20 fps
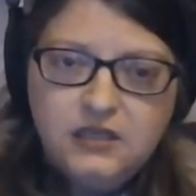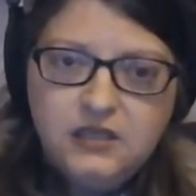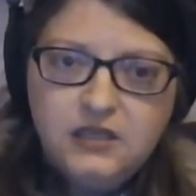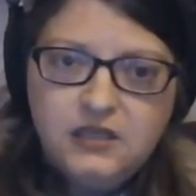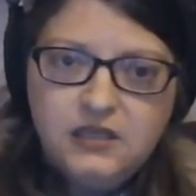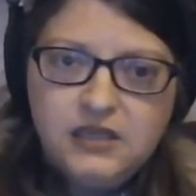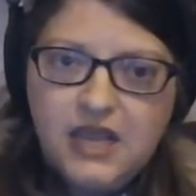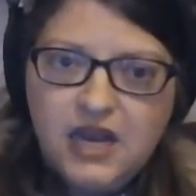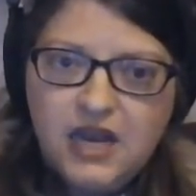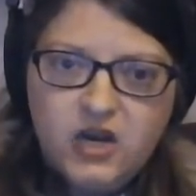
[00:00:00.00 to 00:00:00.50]

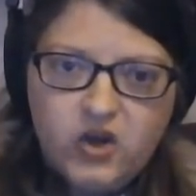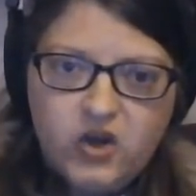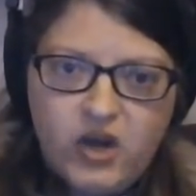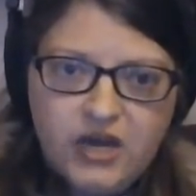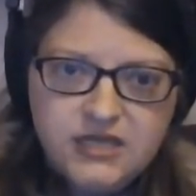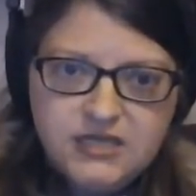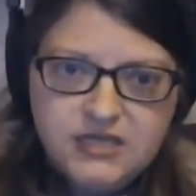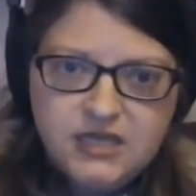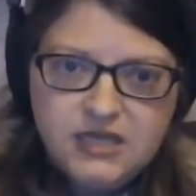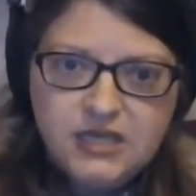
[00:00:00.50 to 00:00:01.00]
not
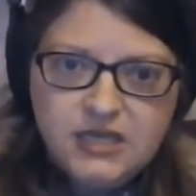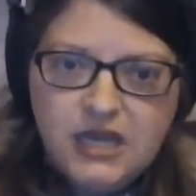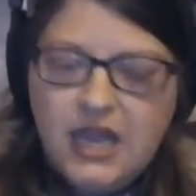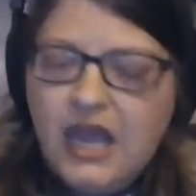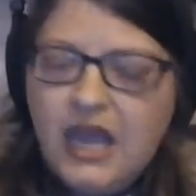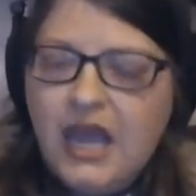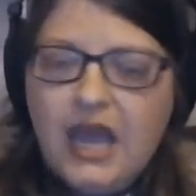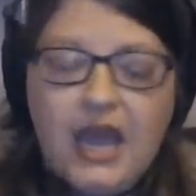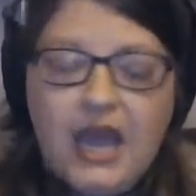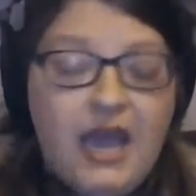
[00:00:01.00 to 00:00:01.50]
grant it.
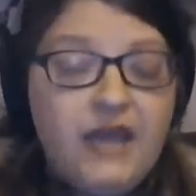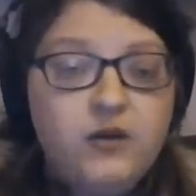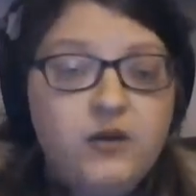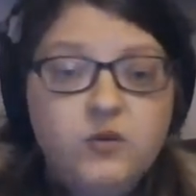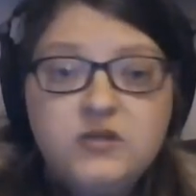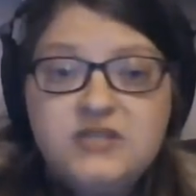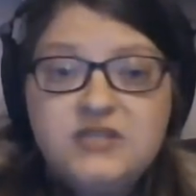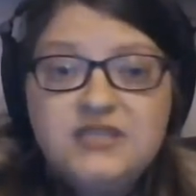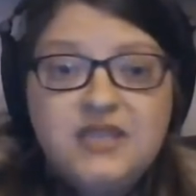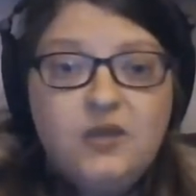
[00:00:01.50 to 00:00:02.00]
I
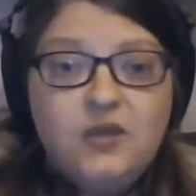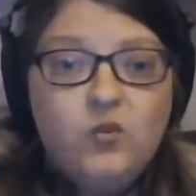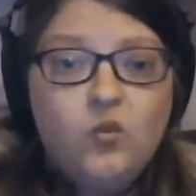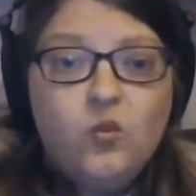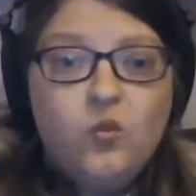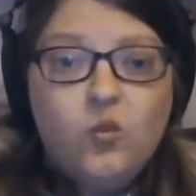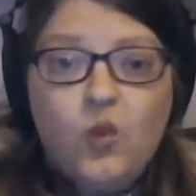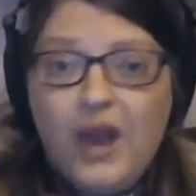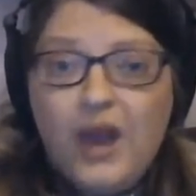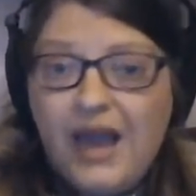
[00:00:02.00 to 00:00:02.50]
don't see
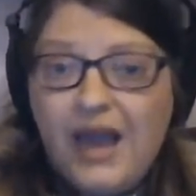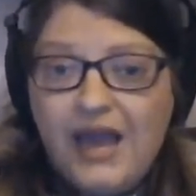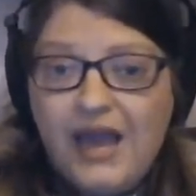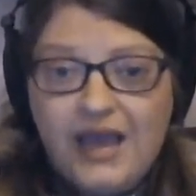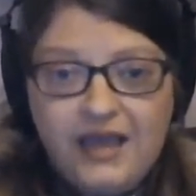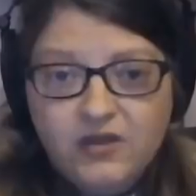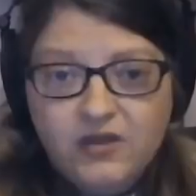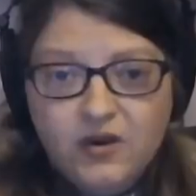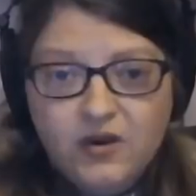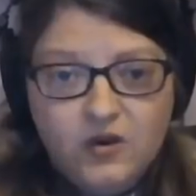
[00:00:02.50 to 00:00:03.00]

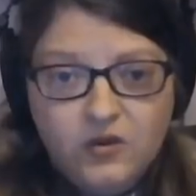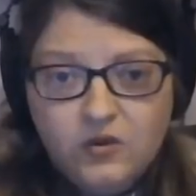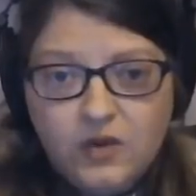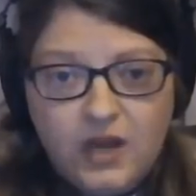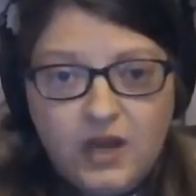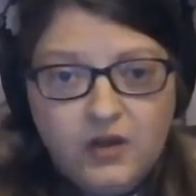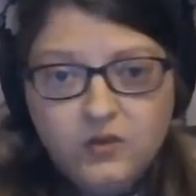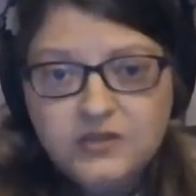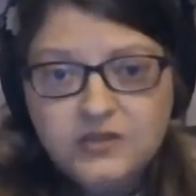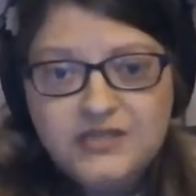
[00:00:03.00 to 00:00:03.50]
why, though.
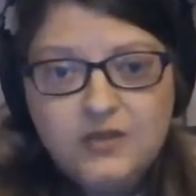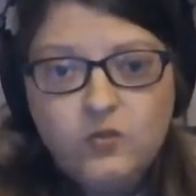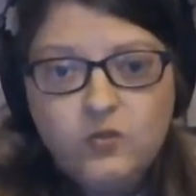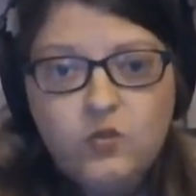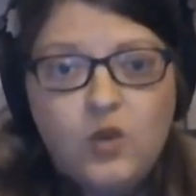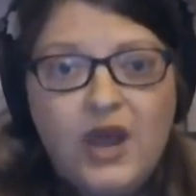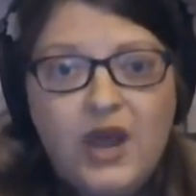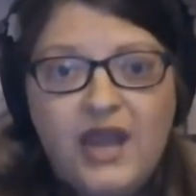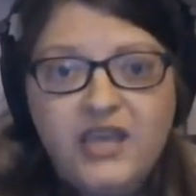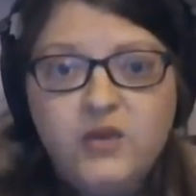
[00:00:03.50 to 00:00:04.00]
I don't see
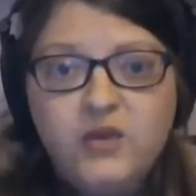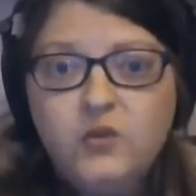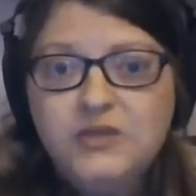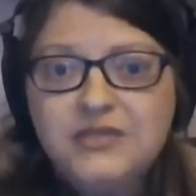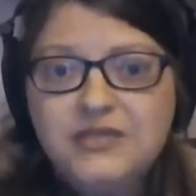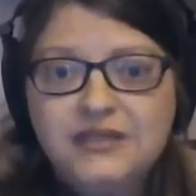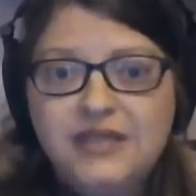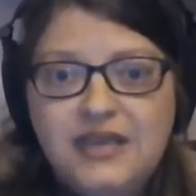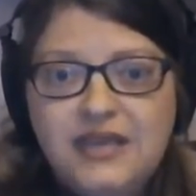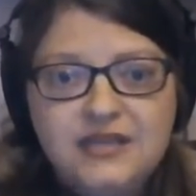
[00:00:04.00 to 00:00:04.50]
why you would
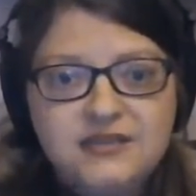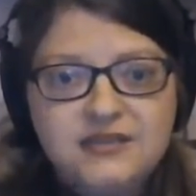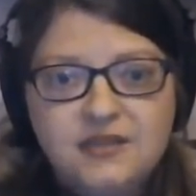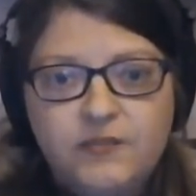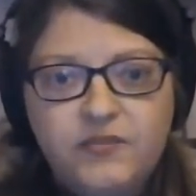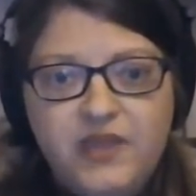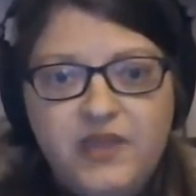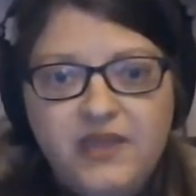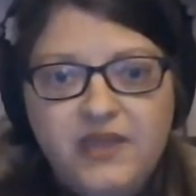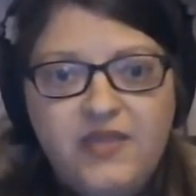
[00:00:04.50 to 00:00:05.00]
delay
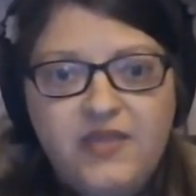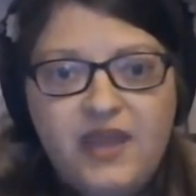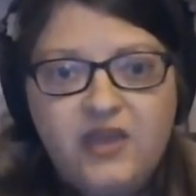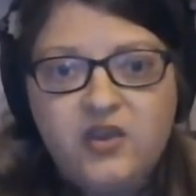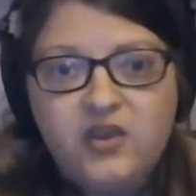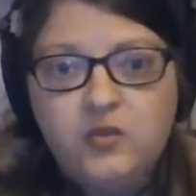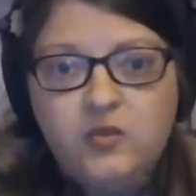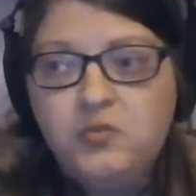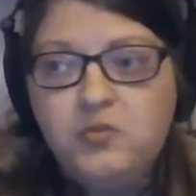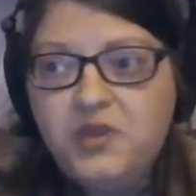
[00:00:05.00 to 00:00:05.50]
something that
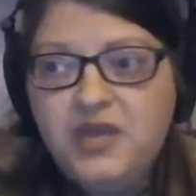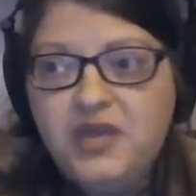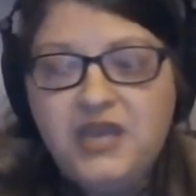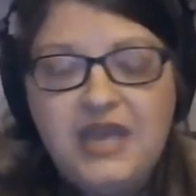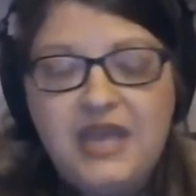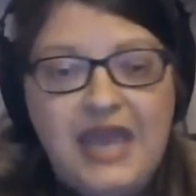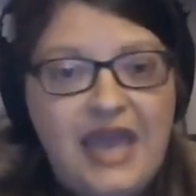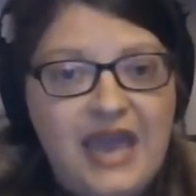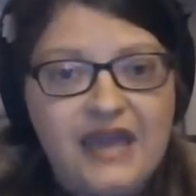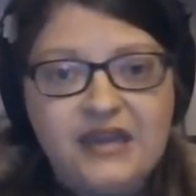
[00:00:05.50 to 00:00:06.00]
could
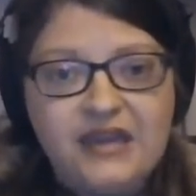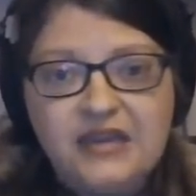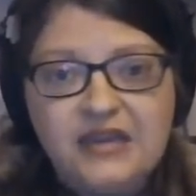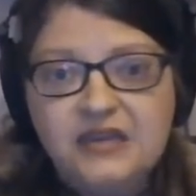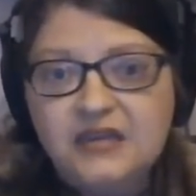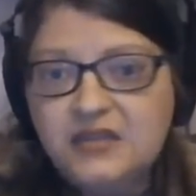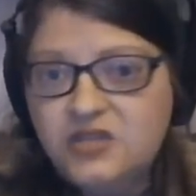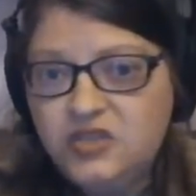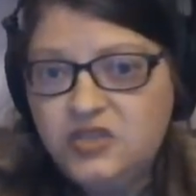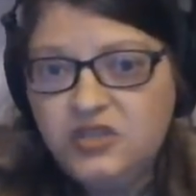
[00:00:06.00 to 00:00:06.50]
be
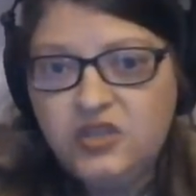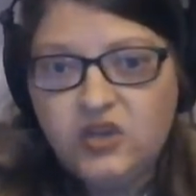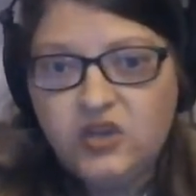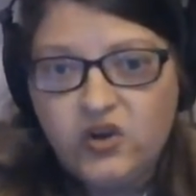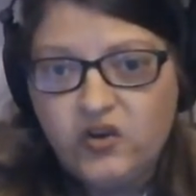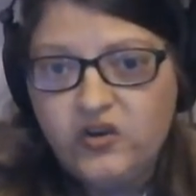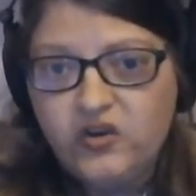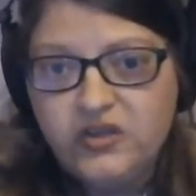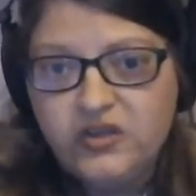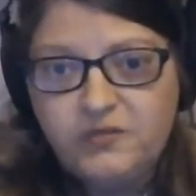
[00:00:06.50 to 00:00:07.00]
added to the
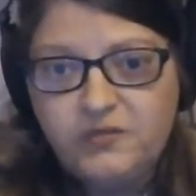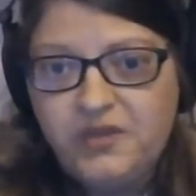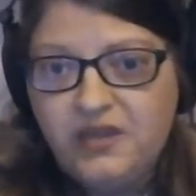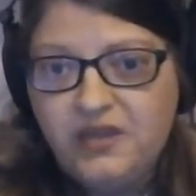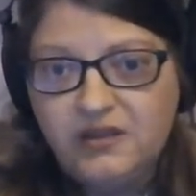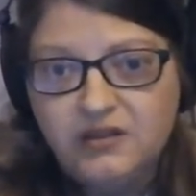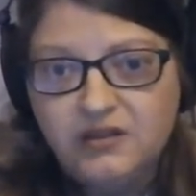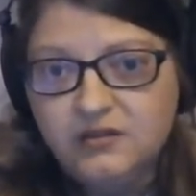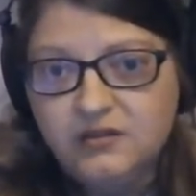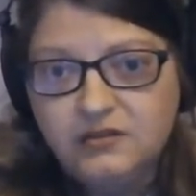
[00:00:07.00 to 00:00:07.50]
current
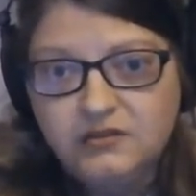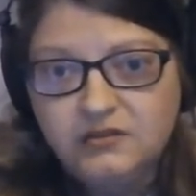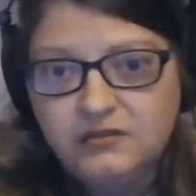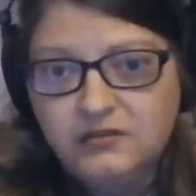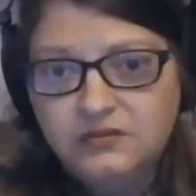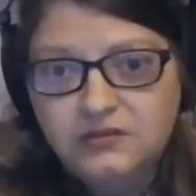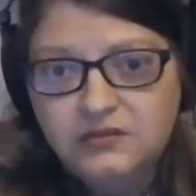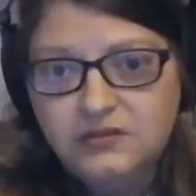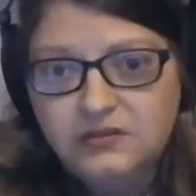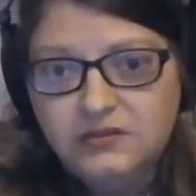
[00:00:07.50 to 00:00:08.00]
appeal.
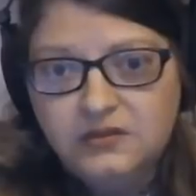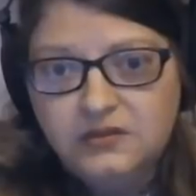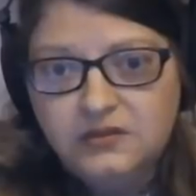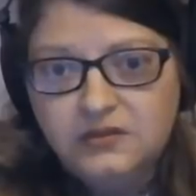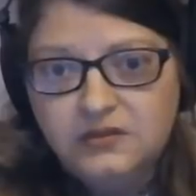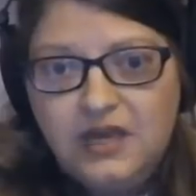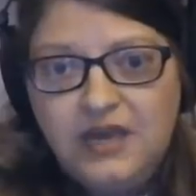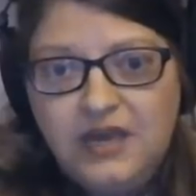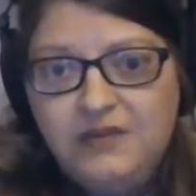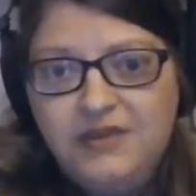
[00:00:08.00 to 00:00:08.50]

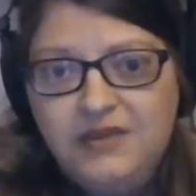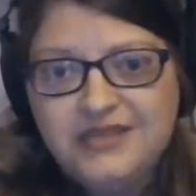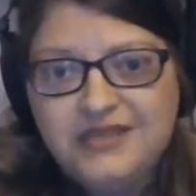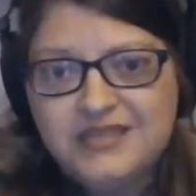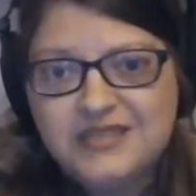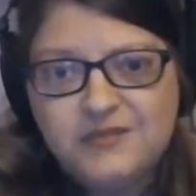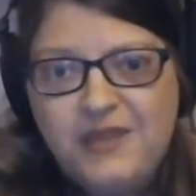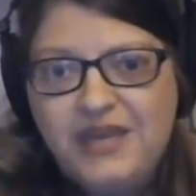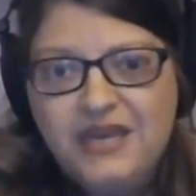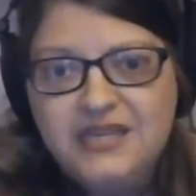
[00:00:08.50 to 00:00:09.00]
I mean, that
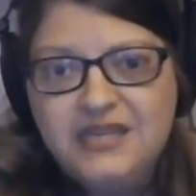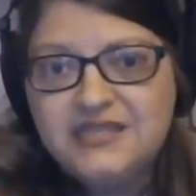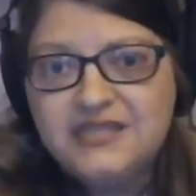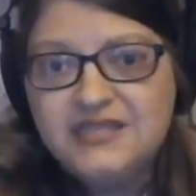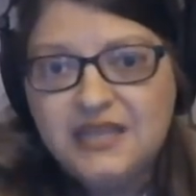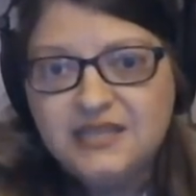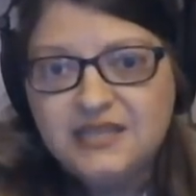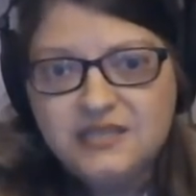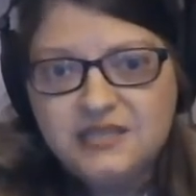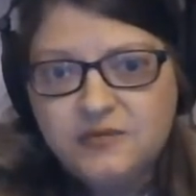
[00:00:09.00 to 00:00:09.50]
doesn't make any
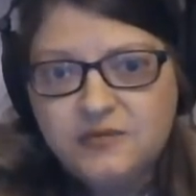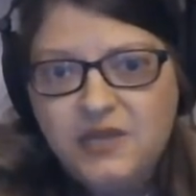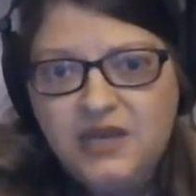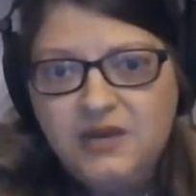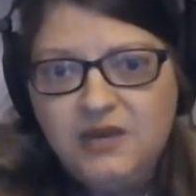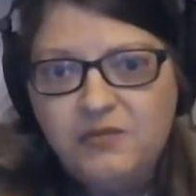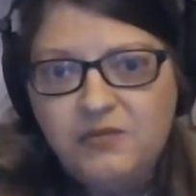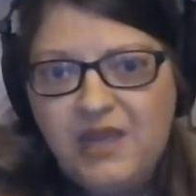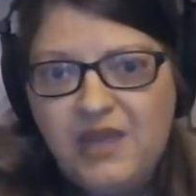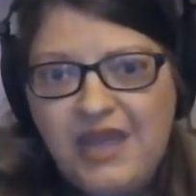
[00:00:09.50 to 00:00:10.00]
sense to me
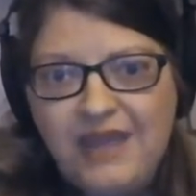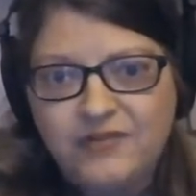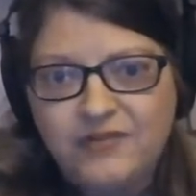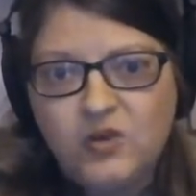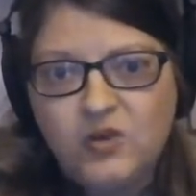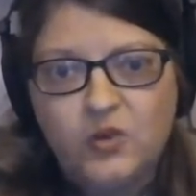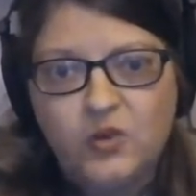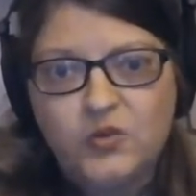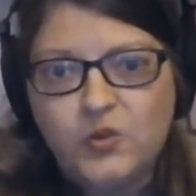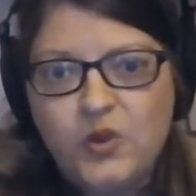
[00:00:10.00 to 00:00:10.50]
to have to
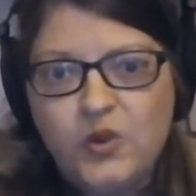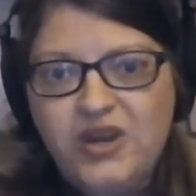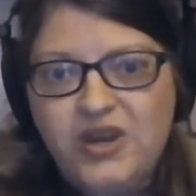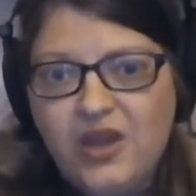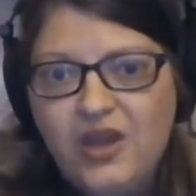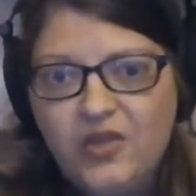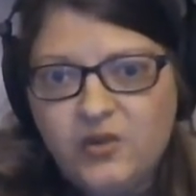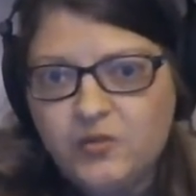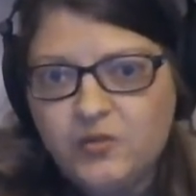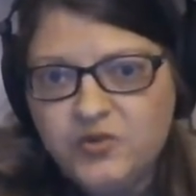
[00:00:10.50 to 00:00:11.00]
go through
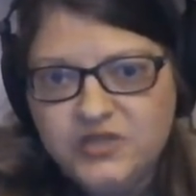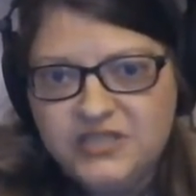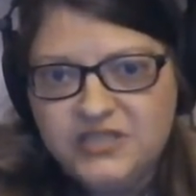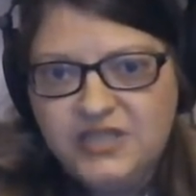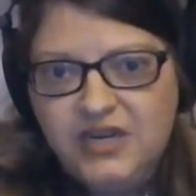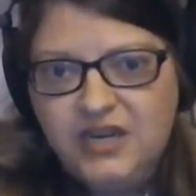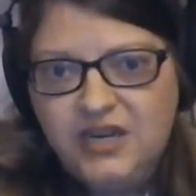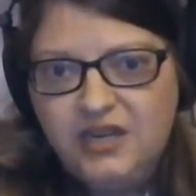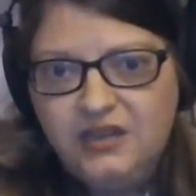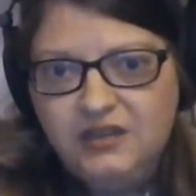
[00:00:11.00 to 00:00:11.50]
another
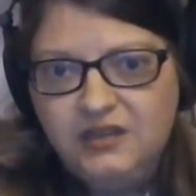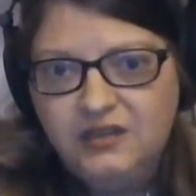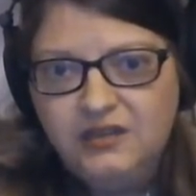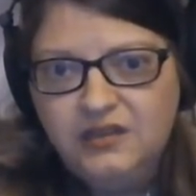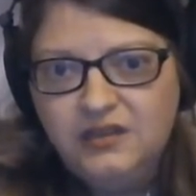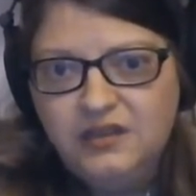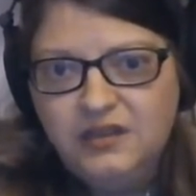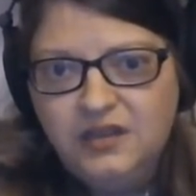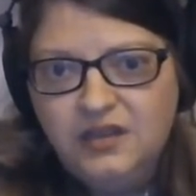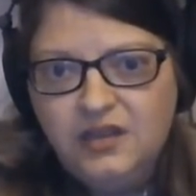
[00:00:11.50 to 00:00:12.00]
proceeding
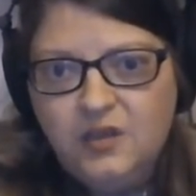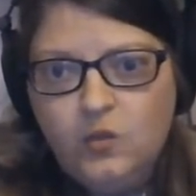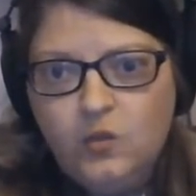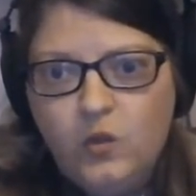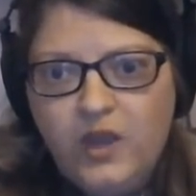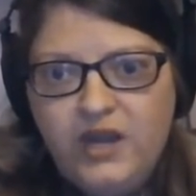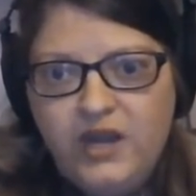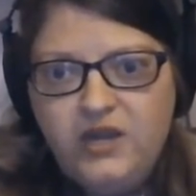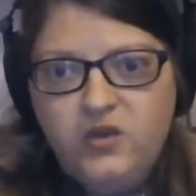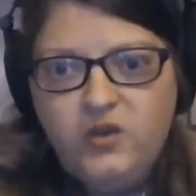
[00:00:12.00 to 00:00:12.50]

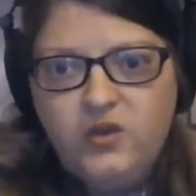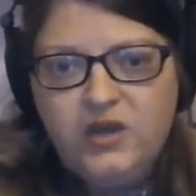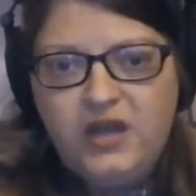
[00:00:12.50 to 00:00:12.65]
when you can